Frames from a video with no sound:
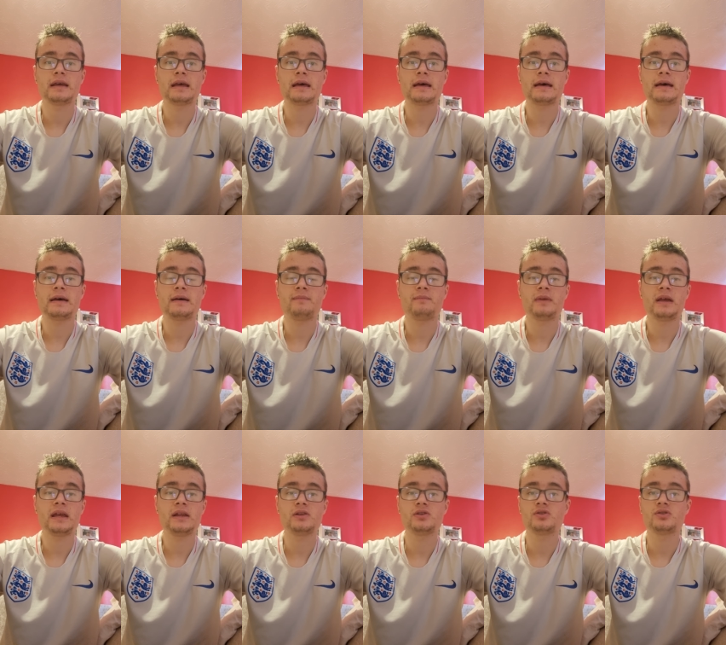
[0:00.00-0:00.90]
um,
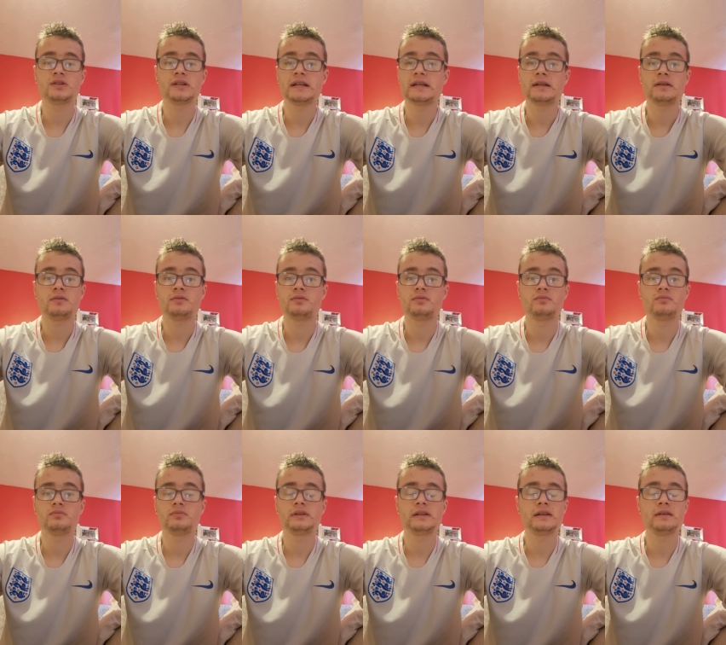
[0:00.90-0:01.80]
it just didn't
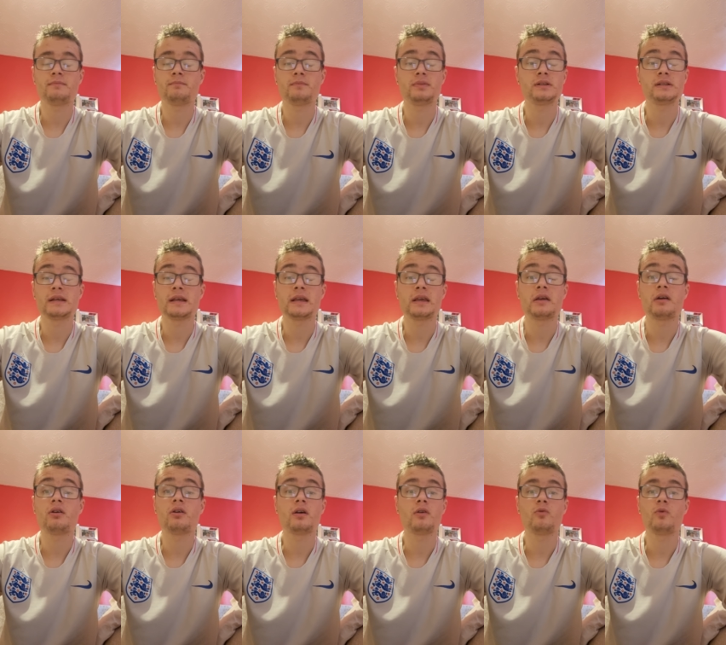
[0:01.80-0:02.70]
didn't
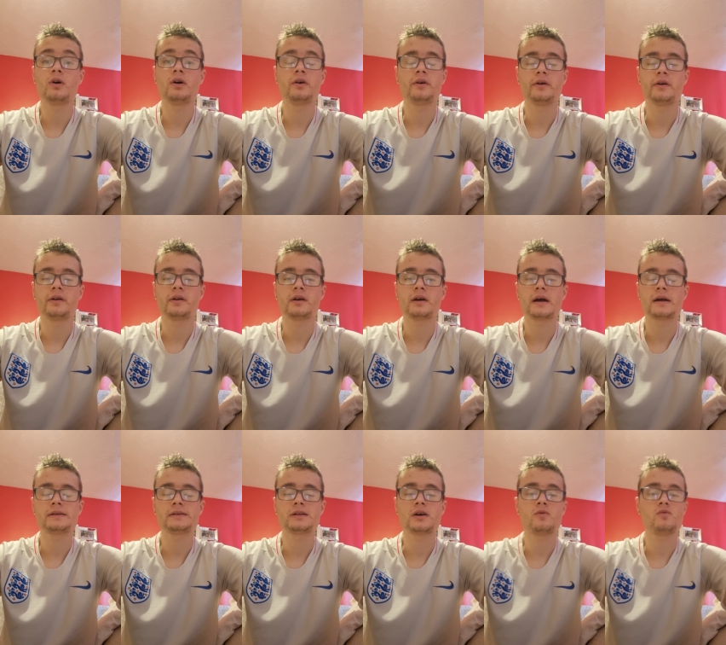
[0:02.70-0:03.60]
particularly work. I
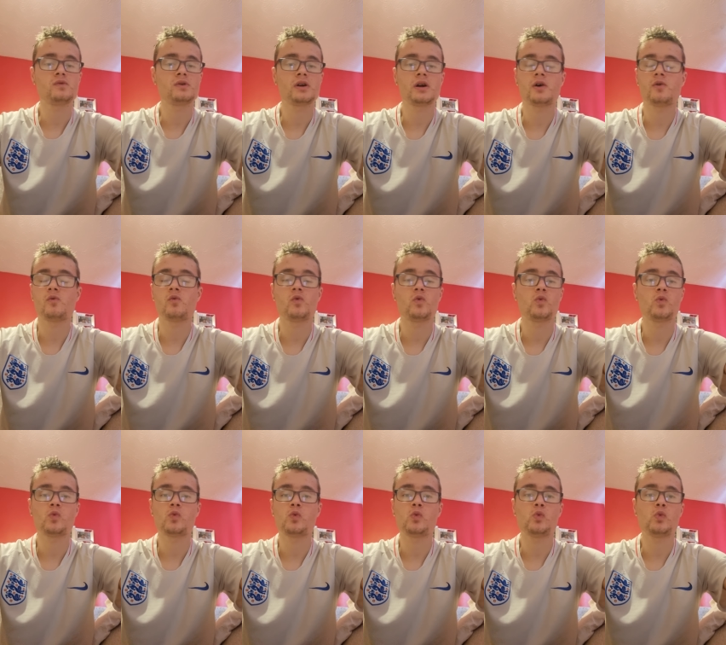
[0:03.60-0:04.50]
don't know
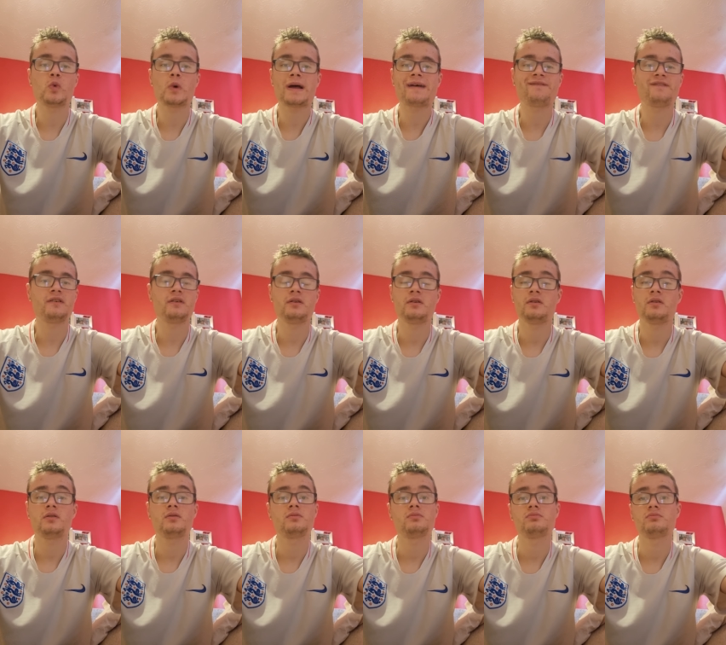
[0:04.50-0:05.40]

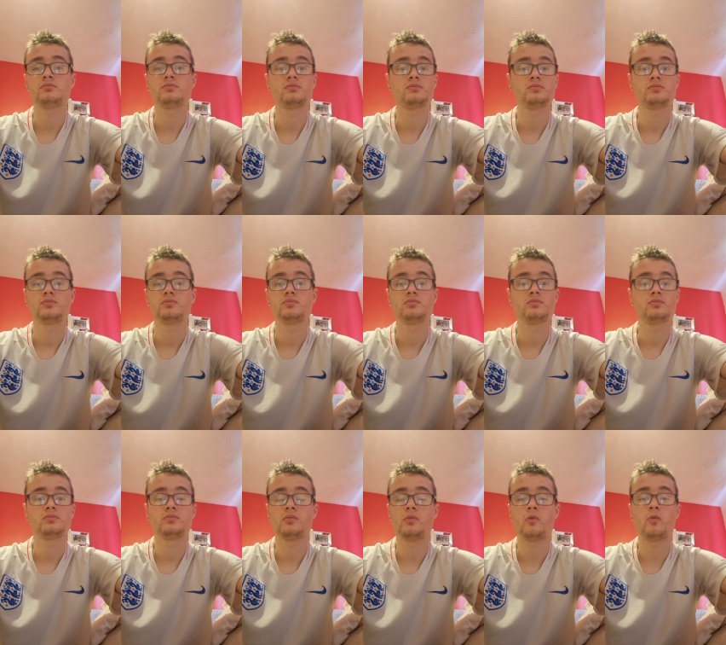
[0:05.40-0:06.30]
whether
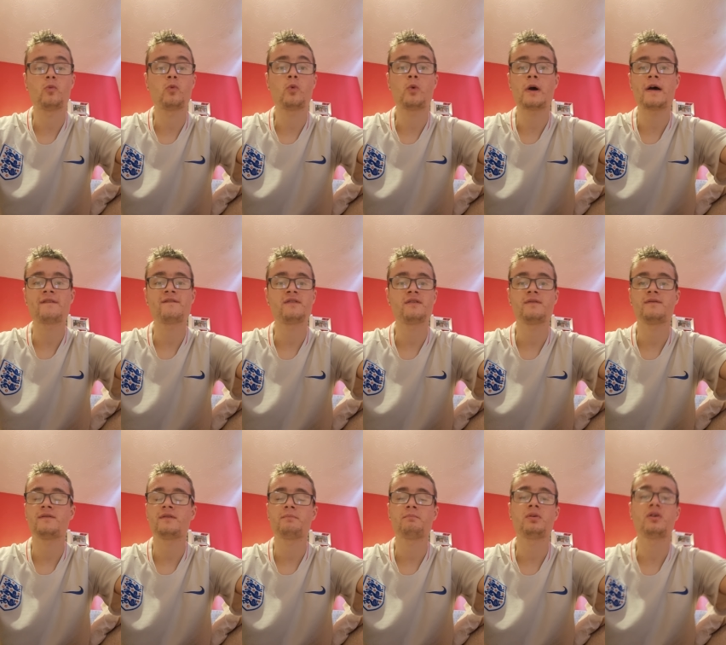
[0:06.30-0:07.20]
whether
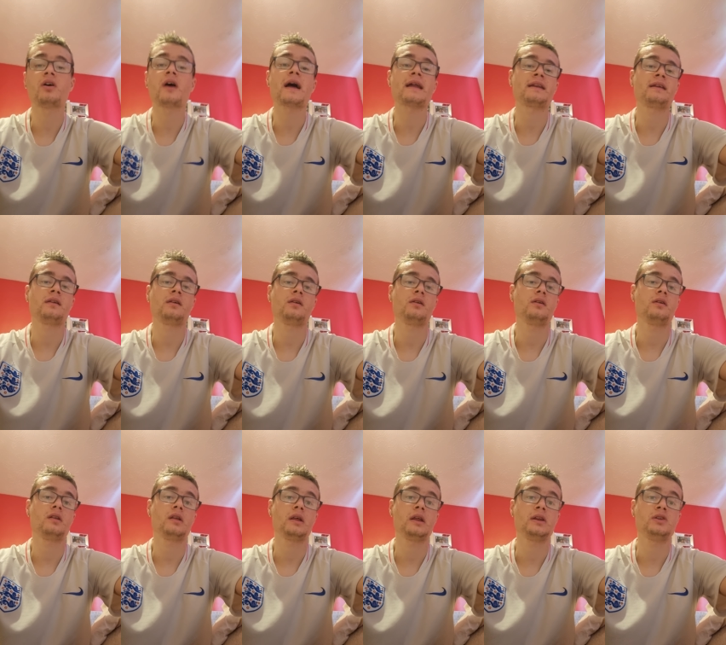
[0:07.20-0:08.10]
the plan
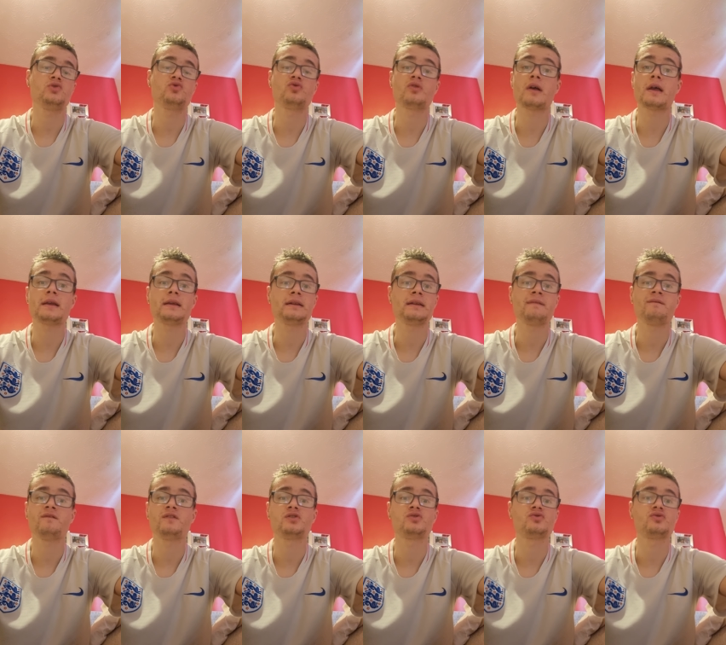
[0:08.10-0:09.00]
in
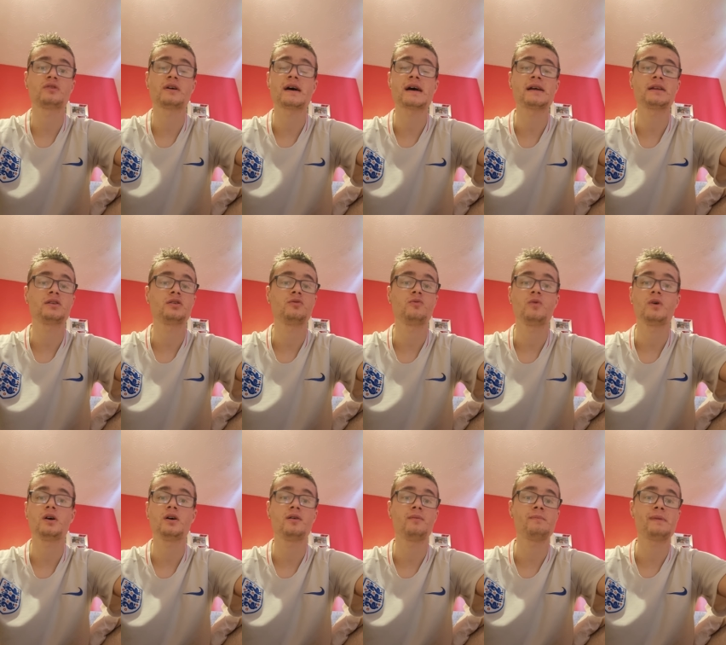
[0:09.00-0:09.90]
training the tried had
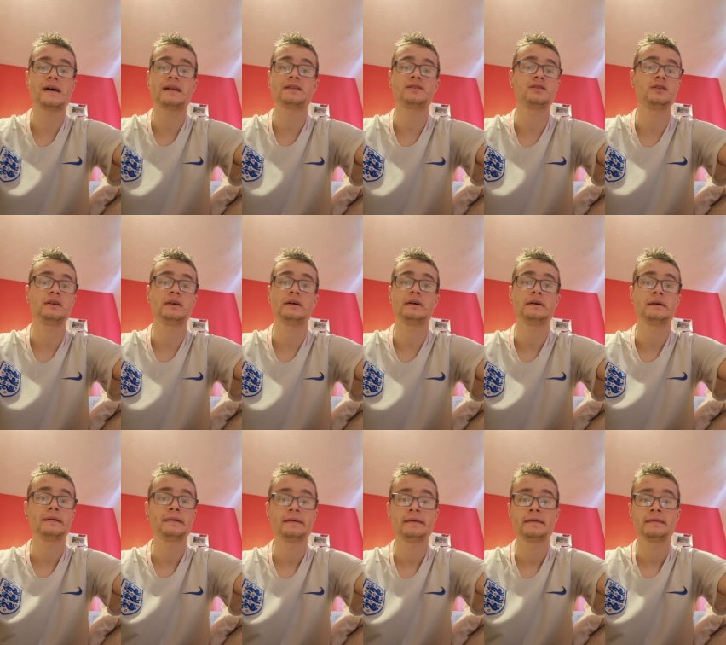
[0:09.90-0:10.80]
worked better
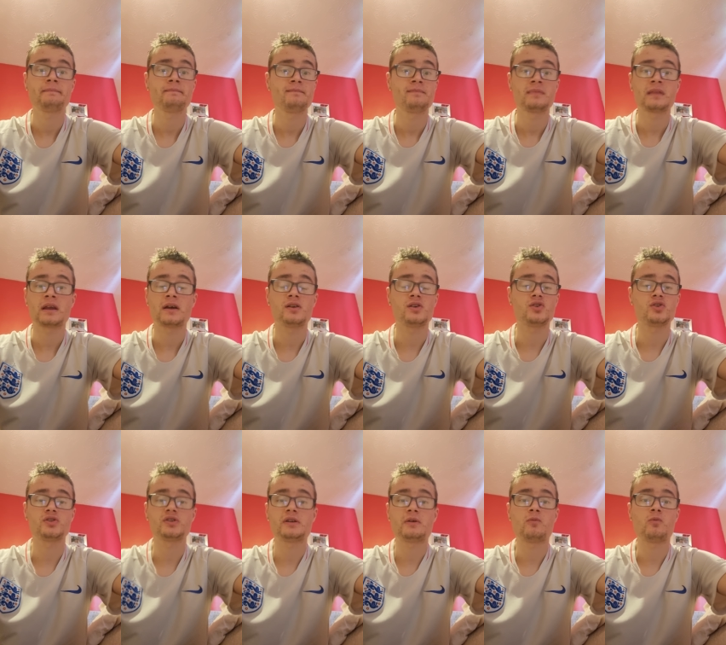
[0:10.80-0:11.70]
and
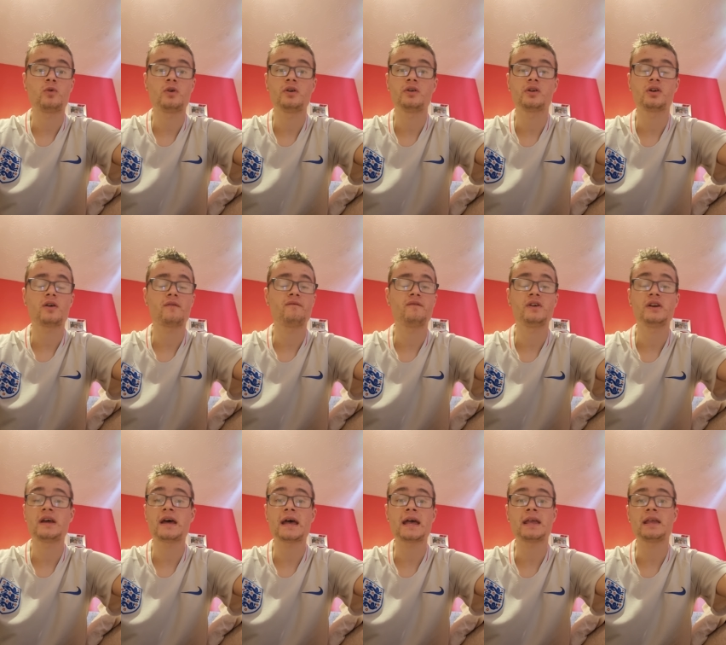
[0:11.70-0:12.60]
just didn't work on the
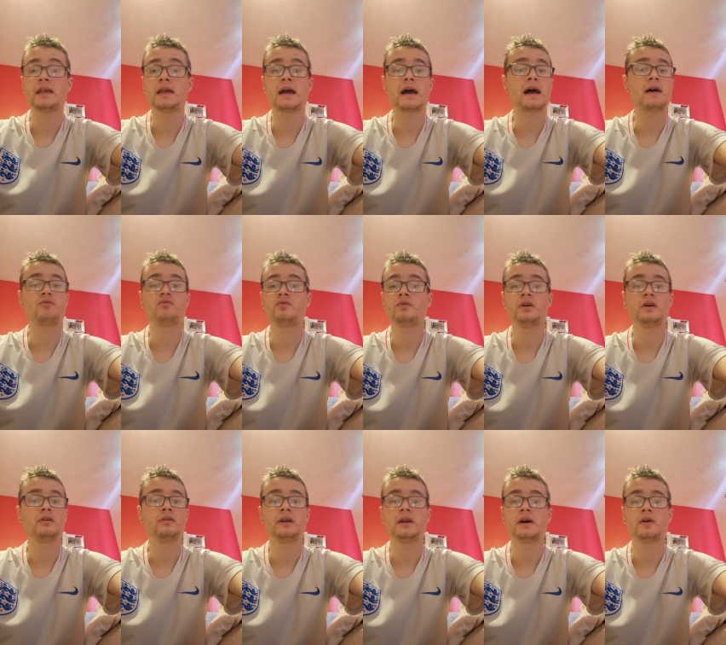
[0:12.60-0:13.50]
day. I
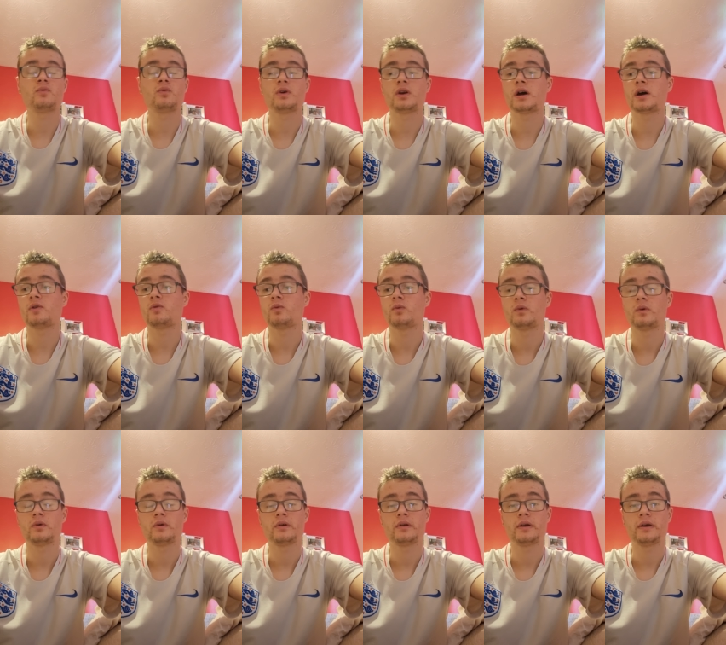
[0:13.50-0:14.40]
really don't know.
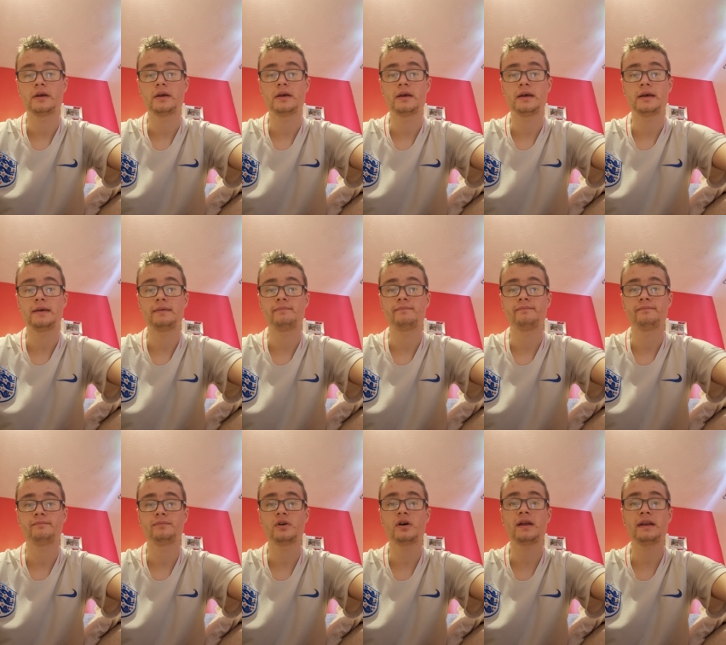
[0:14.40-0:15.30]
Um,
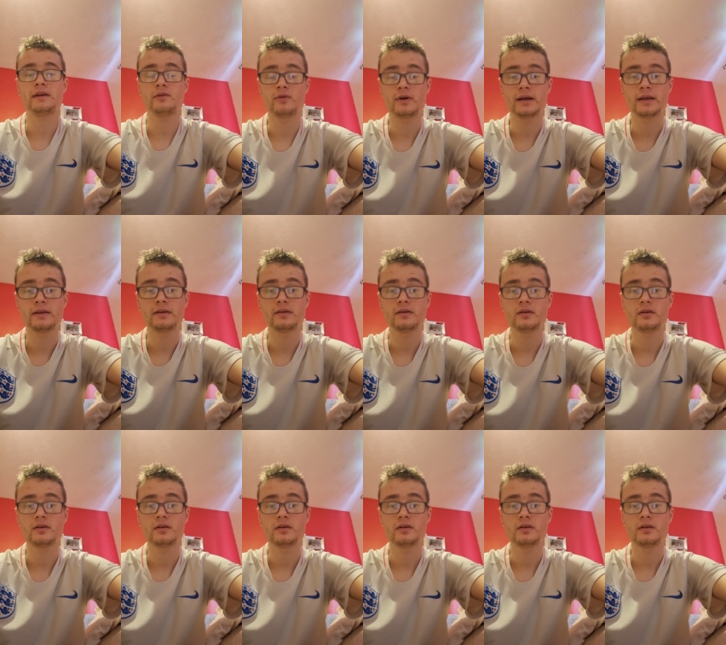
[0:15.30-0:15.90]
but anyway,